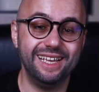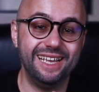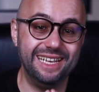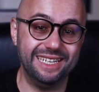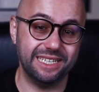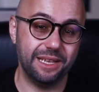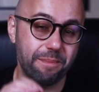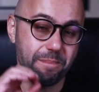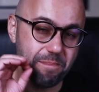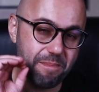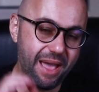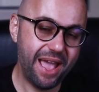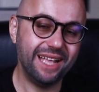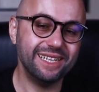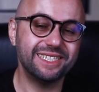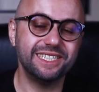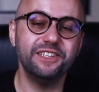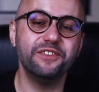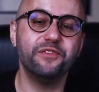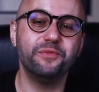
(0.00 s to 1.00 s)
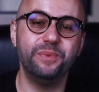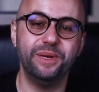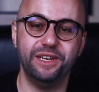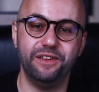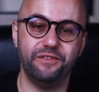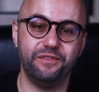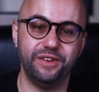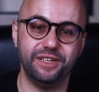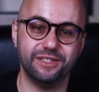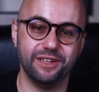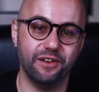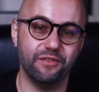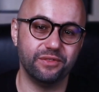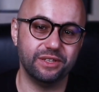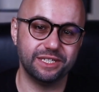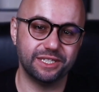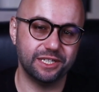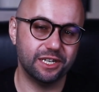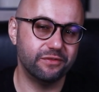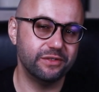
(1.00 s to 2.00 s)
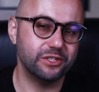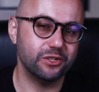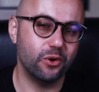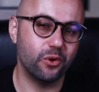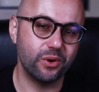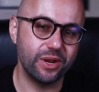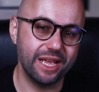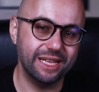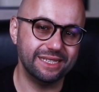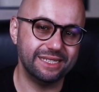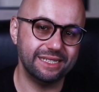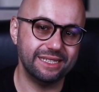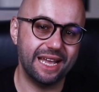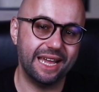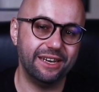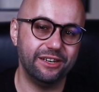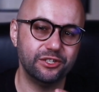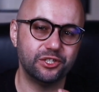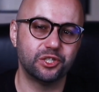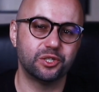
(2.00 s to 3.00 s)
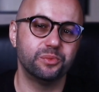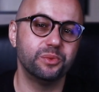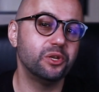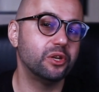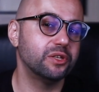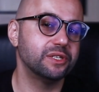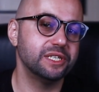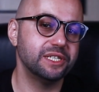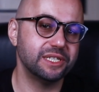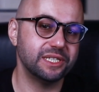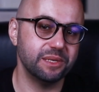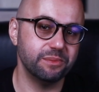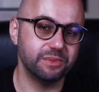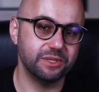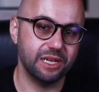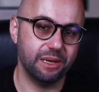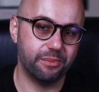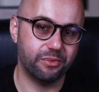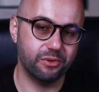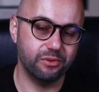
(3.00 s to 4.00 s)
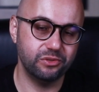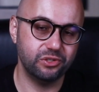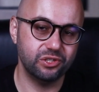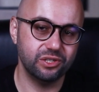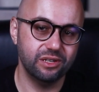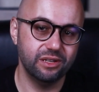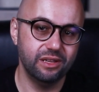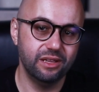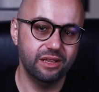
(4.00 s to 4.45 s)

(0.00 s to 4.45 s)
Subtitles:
is a massive benefit of the service-oriented and distributed systems approach.